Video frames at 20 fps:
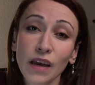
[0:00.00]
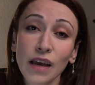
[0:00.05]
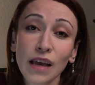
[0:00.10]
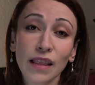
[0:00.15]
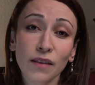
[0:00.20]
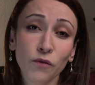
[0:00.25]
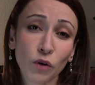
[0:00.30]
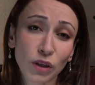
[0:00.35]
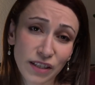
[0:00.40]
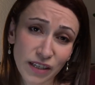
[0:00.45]

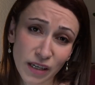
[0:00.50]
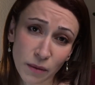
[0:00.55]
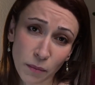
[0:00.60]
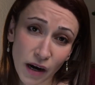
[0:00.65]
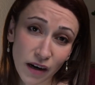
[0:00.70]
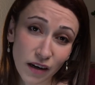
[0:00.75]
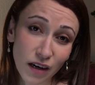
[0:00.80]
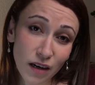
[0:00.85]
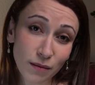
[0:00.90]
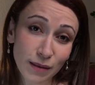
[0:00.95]
What's
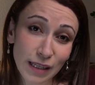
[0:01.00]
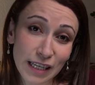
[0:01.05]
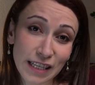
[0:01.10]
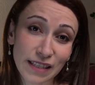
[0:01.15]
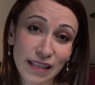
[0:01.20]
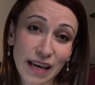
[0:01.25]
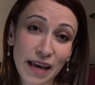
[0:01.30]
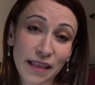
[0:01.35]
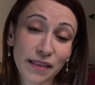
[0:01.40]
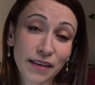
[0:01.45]
remarkable is
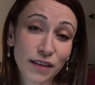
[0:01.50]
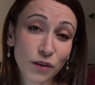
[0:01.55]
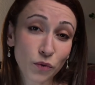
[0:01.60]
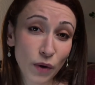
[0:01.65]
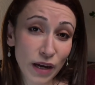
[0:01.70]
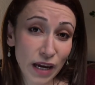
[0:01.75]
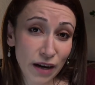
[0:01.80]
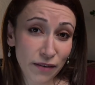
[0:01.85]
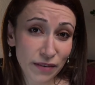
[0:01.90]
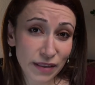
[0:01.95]
that this way
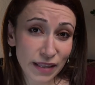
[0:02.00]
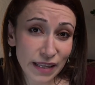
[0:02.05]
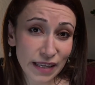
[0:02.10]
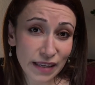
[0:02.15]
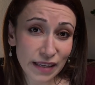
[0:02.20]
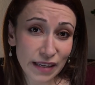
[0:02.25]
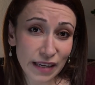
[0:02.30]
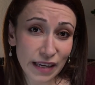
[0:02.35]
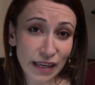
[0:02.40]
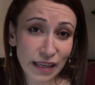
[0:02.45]
of
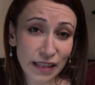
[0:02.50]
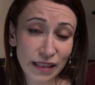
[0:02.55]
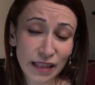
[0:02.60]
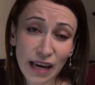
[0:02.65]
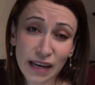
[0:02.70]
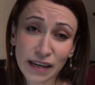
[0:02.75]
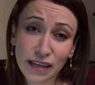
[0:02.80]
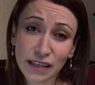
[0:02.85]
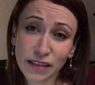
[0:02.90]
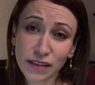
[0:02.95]
thinking, that
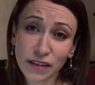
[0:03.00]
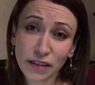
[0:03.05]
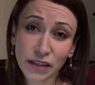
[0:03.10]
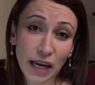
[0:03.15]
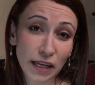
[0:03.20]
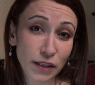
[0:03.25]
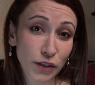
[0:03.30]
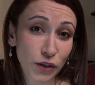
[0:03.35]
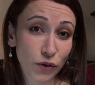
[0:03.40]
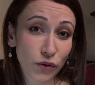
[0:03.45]
is,
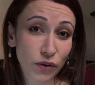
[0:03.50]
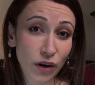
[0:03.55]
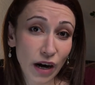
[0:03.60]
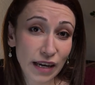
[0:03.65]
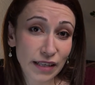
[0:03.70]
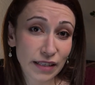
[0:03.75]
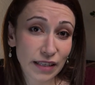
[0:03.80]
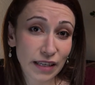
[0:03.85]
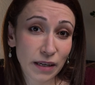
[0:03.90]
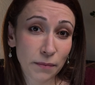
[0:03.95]

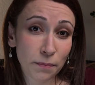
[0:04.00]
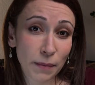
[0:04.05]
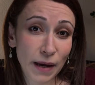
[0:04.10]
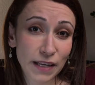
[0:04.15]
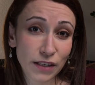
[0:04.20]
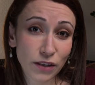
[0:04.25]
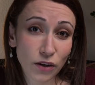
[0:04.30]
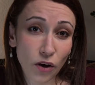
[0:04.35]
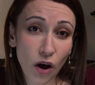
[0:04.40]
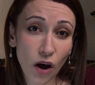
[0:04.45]
categorizing
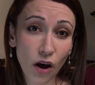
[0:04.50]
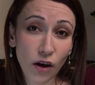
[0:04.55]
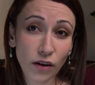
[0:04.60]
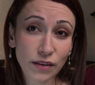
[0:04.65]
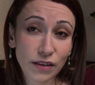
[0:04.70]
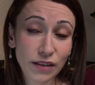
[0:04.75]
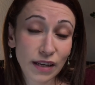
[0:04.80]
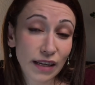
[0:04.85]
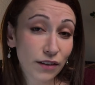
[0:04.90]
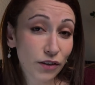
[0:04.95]
based on
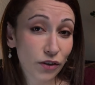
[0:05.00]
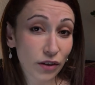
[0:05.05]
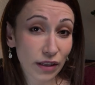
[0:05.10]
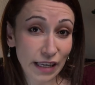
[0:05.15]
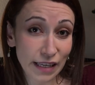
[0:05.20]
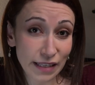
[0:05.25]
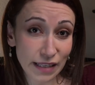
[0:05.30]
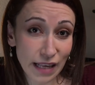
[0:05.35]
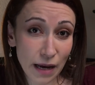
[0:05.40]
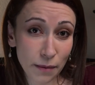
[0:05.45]
central
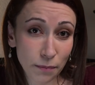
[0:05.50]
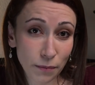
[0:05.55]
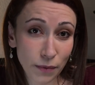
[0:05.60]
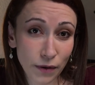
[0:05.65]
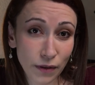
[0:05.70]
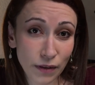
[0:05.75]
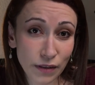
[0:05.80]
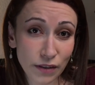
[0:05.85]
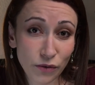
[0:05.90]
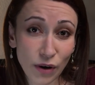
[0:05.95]

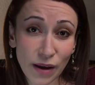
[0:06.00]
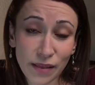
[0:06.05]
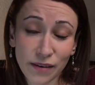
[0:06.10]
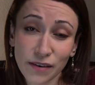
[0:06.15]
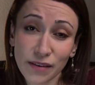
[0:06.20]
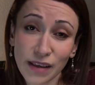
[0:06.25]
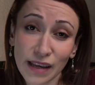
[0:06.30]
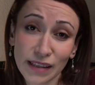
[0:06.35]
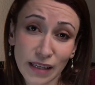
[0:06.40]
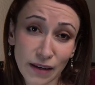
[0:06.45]
examples rather
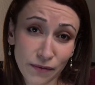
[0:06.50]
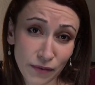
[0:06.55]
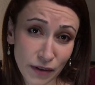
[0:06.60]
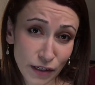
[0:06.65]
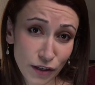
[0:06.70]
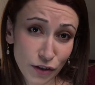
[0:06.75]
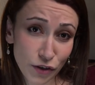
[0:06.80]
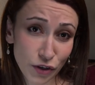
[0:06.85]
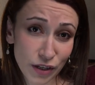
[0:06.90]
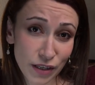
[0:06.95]
than
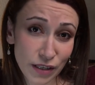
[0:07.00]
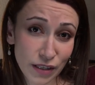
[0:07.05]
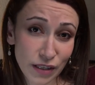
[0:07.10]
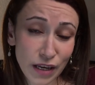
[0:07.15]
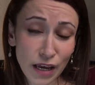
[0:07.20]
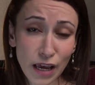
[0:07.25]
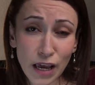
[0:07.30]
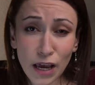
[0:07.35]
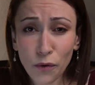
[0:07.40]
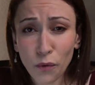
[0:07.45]
definitions,
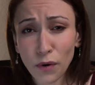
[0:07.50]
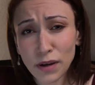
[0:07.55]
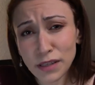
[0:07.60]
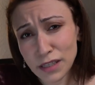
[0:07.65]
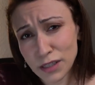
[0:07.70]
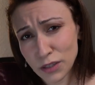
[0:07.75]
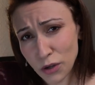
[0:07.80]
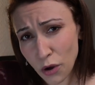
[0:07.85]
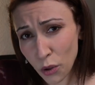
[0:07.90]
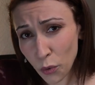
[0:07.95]
wasn't
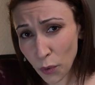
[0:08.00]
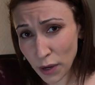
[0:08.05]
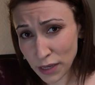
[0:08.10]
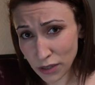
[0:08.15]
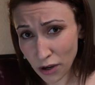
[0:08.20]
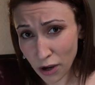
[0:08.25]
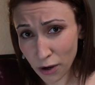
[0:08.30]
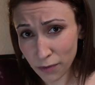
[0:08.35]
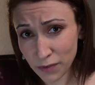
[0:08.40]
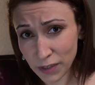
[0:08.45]
always
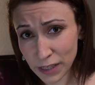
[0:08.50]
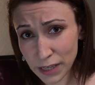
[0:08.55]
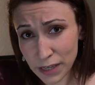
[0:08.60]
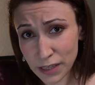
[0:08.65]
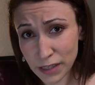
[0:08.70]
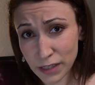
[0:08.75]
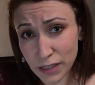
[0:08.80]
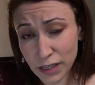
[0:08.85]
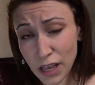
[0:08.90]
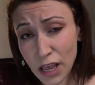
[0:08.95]

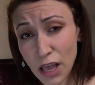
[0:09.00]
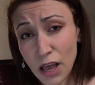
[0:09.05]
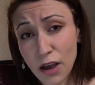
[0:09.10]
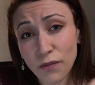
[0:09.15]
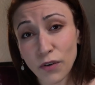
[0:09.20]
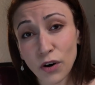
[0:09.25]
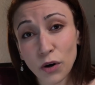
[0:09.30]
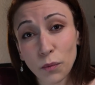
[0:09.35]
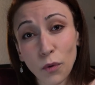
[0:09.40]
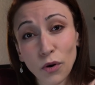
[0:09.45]
obvious.
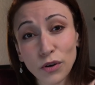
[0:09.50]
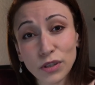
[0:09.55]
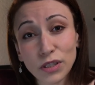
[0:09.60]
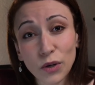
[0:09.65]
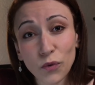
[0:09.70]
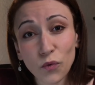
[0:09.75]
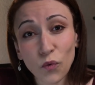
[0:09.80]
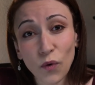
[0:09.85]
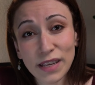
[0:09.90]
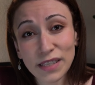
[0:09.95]
For most
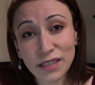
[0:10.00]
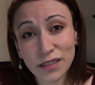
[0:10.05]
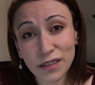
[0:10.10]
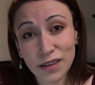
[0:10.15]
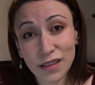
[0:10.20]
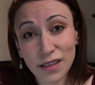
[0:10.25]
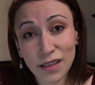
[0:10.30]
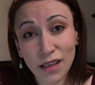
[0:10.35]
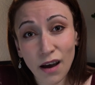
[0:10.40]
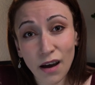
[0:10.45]
of Western
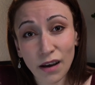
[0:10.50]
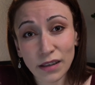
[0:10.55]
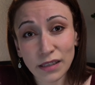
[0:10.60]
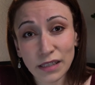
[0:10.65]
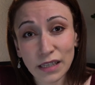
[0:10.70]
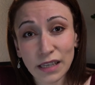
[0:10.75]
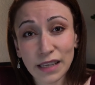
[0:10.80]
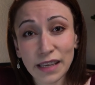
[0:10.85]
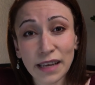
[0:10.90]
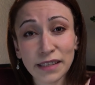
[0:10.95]
thought,
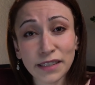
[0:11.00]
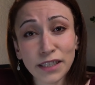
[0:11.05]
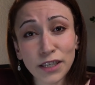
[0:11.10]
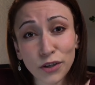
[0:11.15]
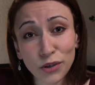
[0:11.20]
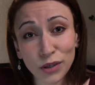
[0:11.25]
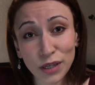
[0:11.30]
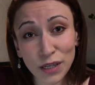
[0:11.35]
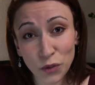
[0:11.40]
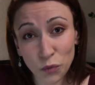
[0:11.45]

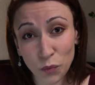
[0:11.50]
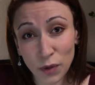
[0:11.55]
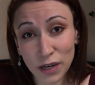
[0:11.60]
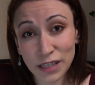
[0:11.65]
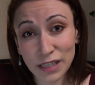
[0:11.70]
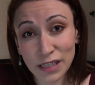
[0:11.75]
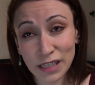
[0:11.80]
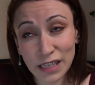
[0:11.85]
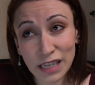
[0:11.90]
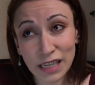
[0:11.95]
categories were
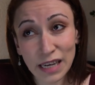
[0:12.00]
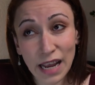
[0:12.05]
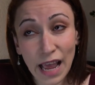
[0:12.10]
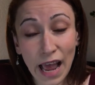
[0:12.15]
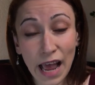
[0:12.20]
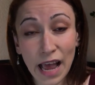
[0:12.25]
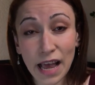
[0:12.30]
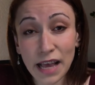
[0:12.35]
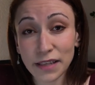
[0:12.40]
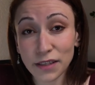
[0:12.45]
seen
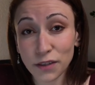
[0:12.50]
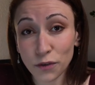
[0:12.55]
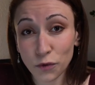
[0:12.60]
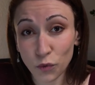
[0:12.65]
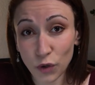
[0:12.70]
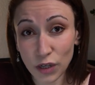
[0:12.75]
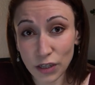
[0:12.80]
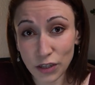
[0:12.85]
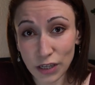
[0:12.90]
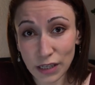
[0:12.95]
as
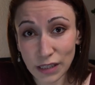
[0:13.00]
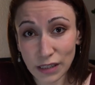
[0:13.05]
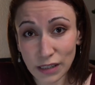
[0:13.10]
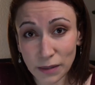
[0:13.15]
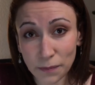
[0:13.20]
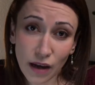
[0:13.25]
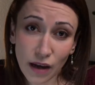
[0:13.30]
rigid.